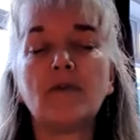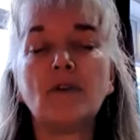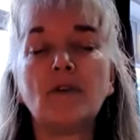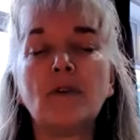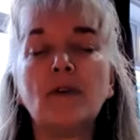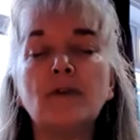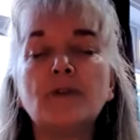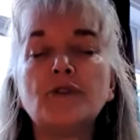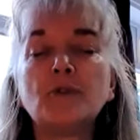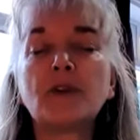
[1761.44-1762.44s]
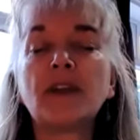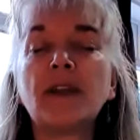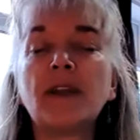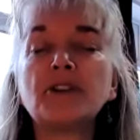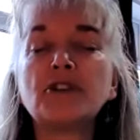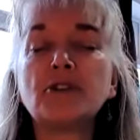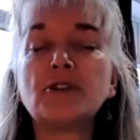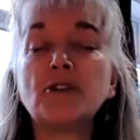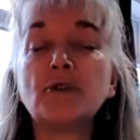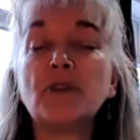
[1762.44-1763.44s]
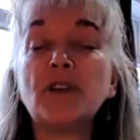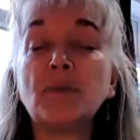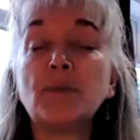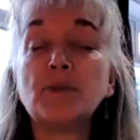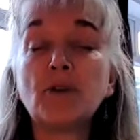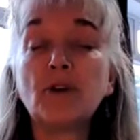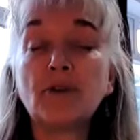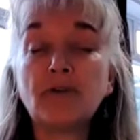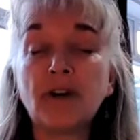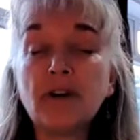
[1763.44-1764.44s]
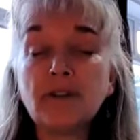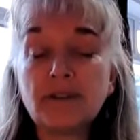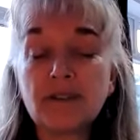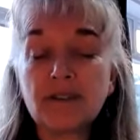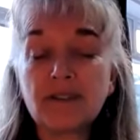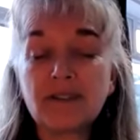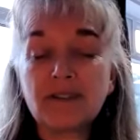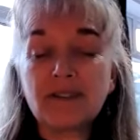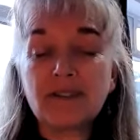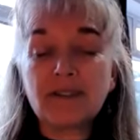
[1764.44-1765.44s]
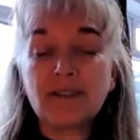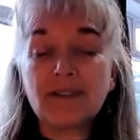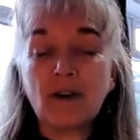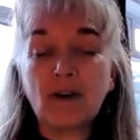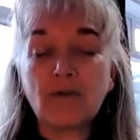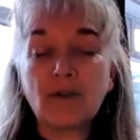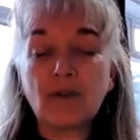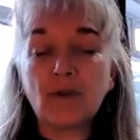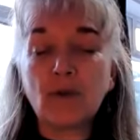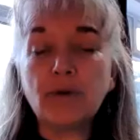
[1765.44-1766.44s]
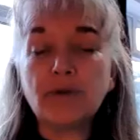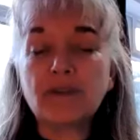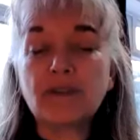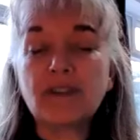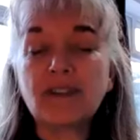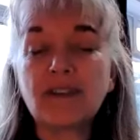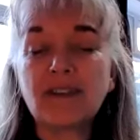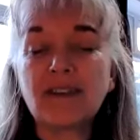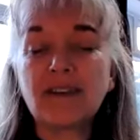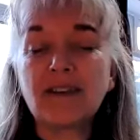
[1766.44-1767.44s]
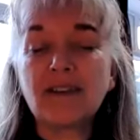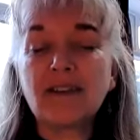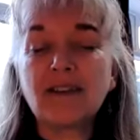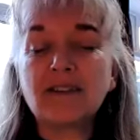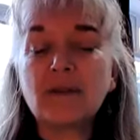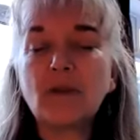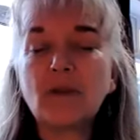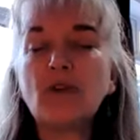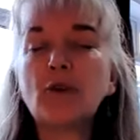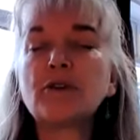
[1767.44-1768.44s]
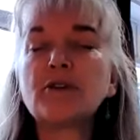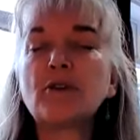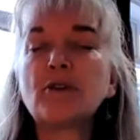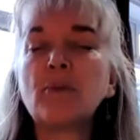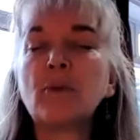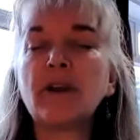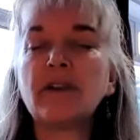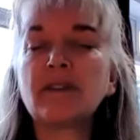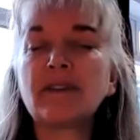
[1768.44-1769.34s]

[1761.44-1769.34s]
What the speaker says: If you lose your connection to the observer of your thoughts, simply focus on the breath